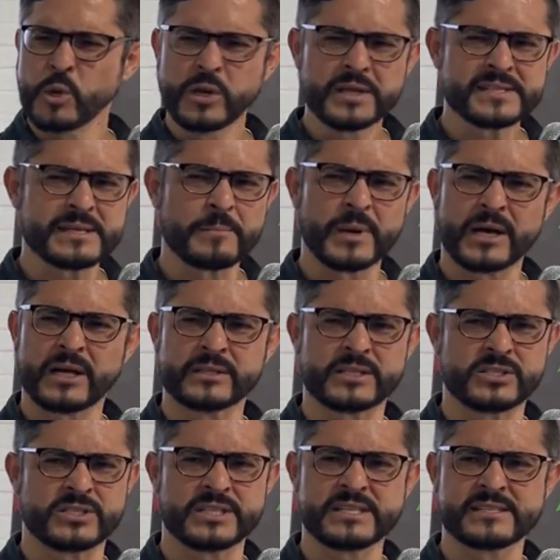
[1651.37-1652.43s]
Communion is
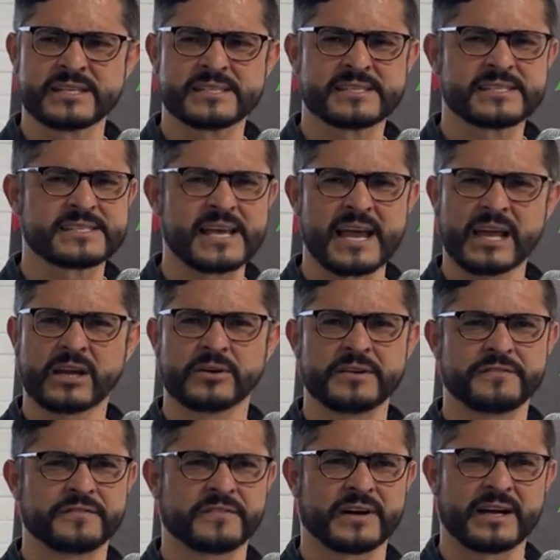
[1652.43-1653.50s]
about Jesus'
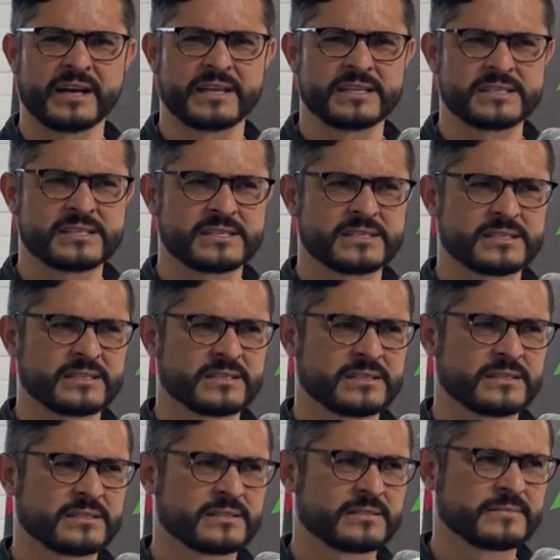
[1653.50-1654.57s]

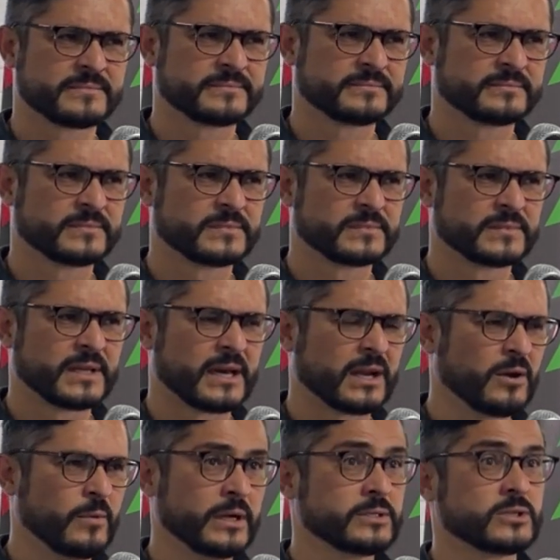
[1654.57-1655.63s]
sacrifice.
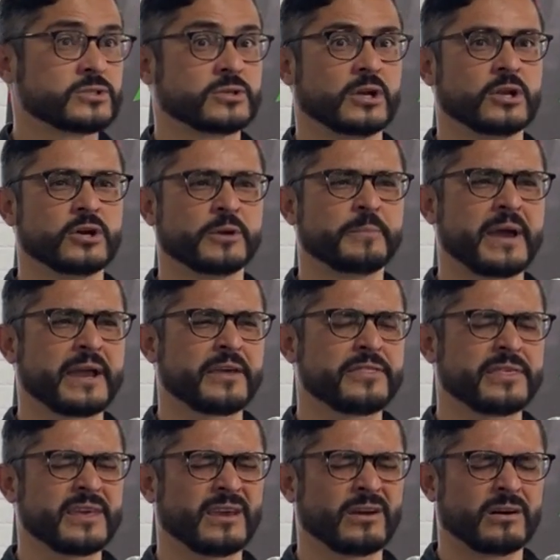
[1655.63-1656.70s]
I don't want you to look back
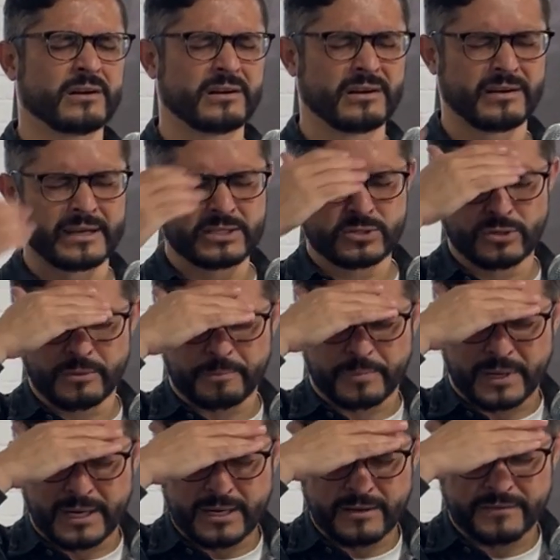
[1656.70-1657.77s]
and think, oh, I
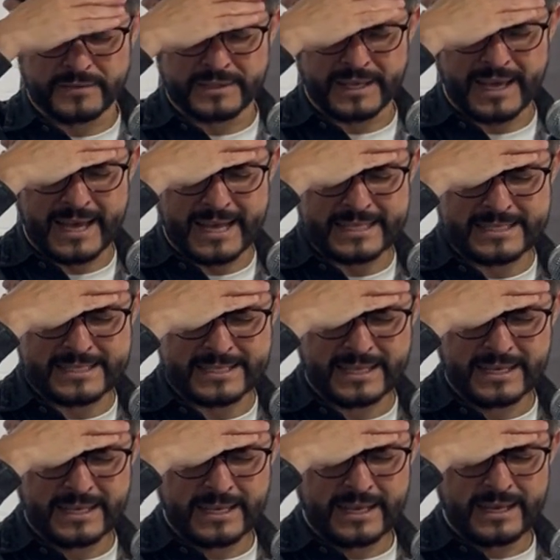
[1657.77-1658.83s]
took part of that
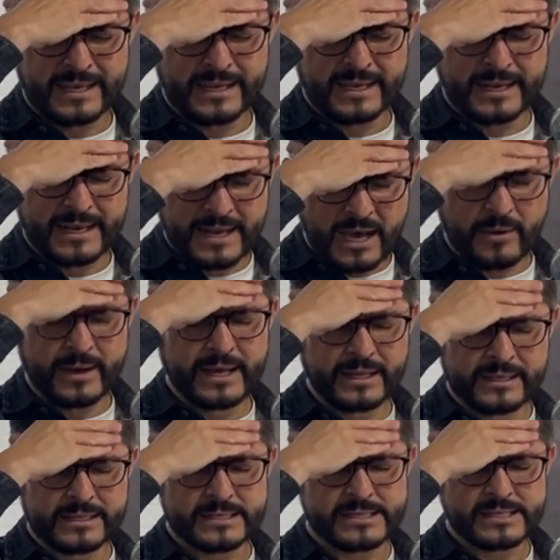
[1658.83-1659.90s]
and now
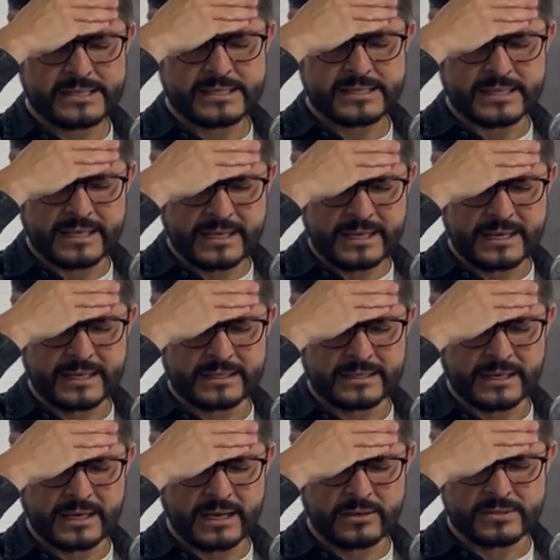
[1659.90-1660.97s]
I
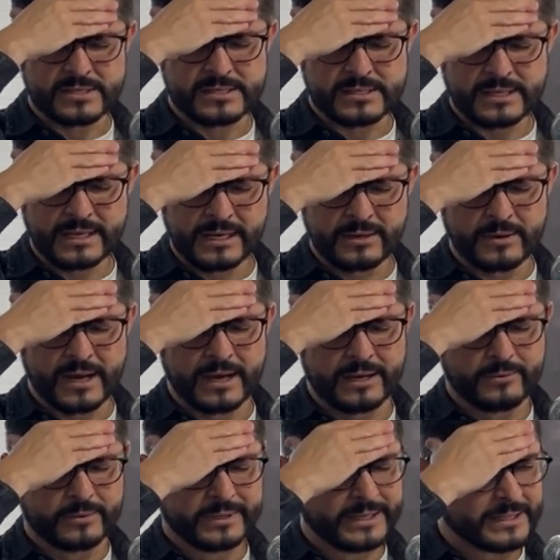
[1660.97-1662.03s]
understand how silly
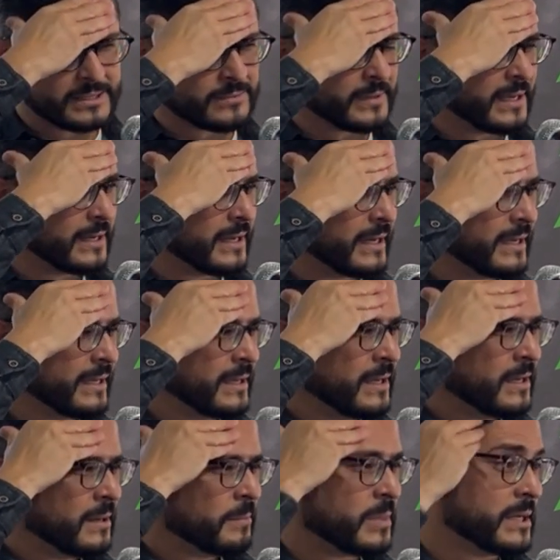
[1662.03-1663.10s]
I was when I
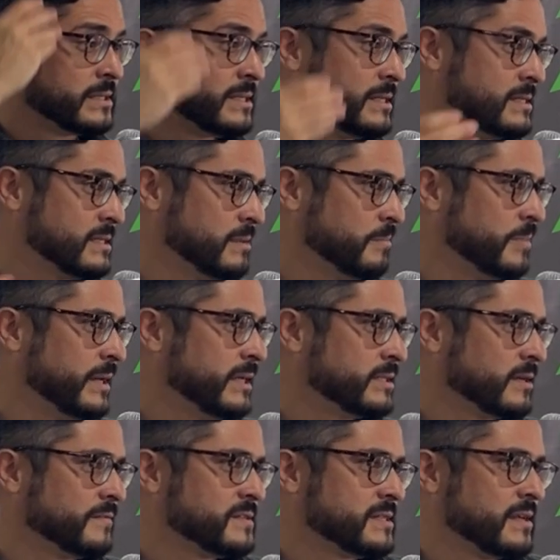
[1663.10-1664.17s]

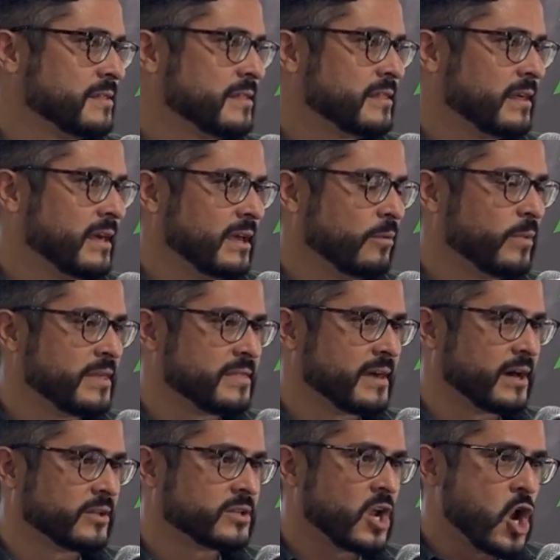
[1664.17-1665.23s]
participate of something
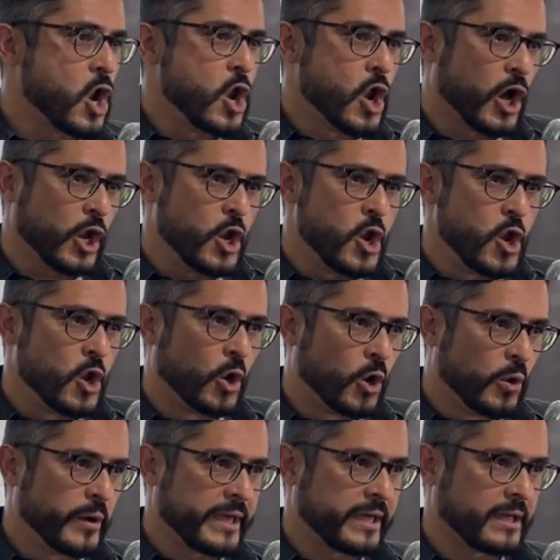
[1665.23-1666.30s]
without not
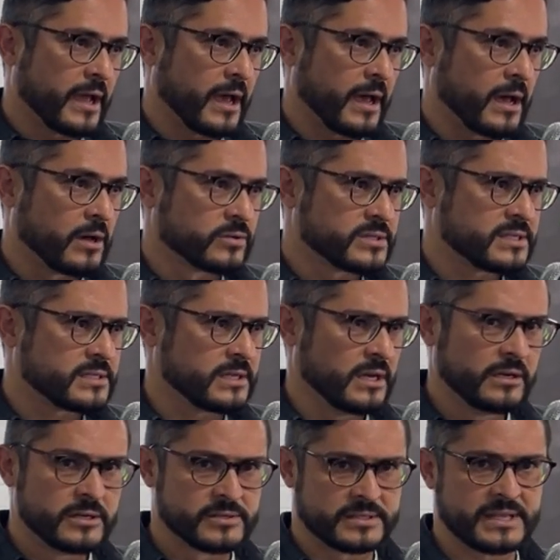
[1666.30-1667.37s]
knowing how
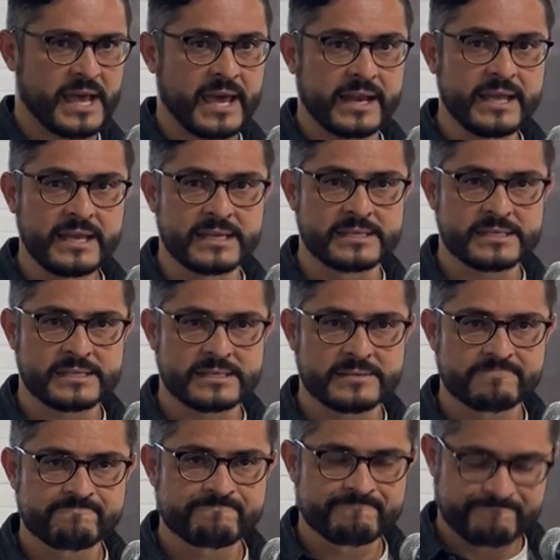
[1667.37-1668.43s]
serious that
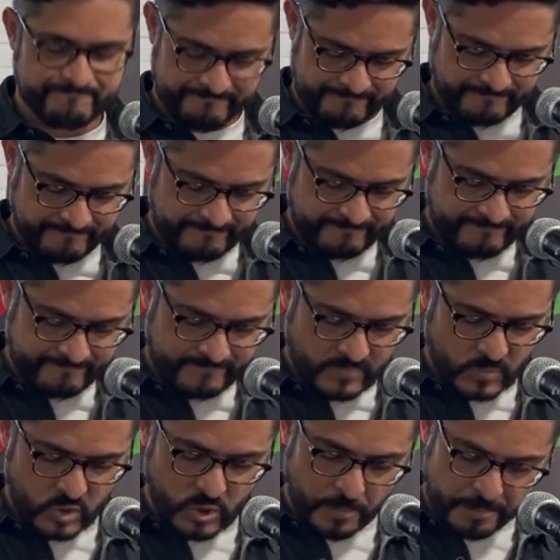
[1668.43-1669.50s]
is.
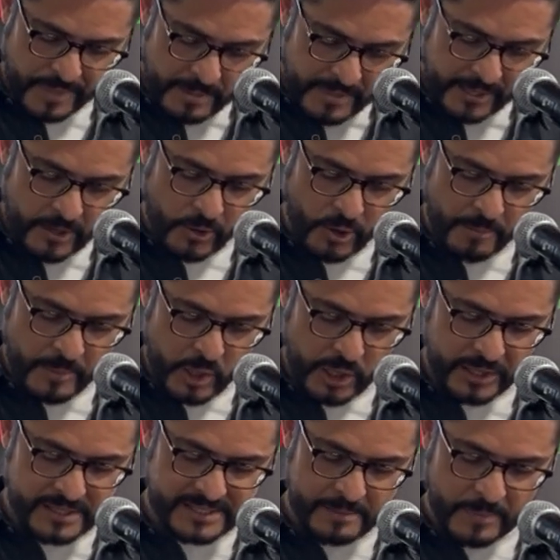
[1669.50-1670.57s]
So, biblical
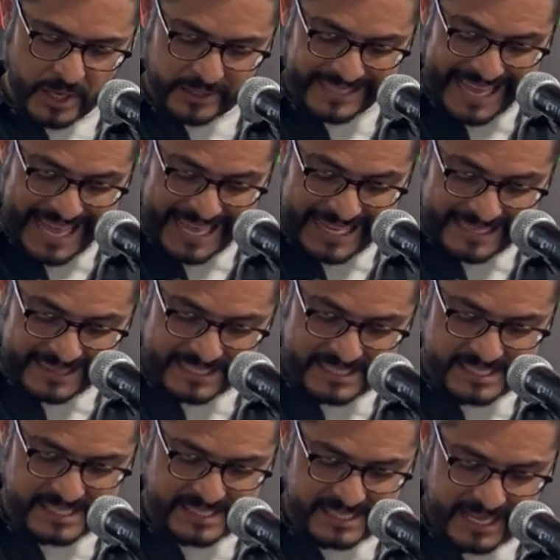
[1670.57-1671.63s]
communion is about
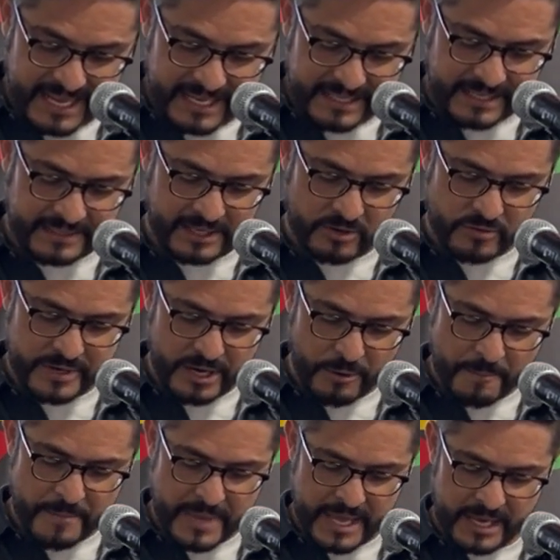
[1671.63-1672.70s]
understanding the
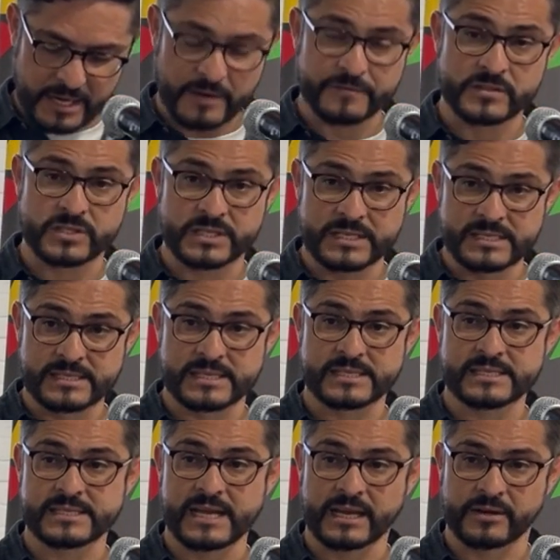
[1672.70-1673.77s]
real meaning of
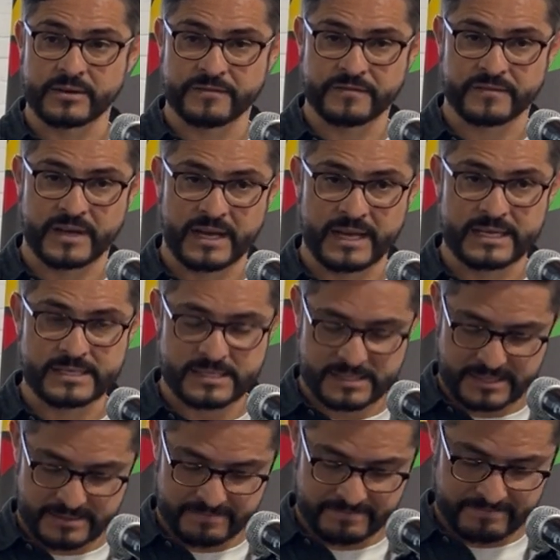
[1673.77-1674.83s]
Jesus'
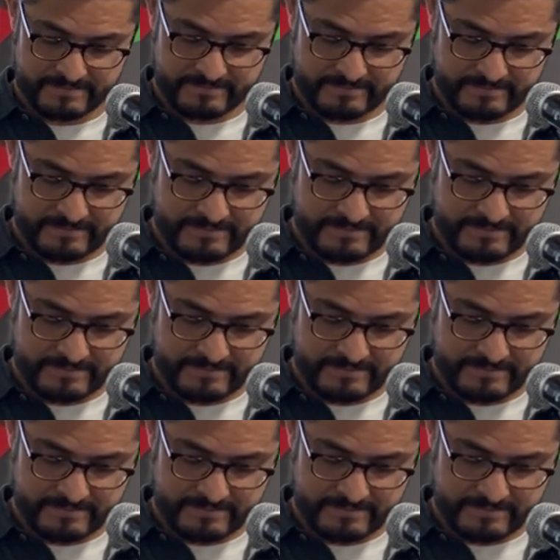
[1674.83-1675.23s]
sacrifice.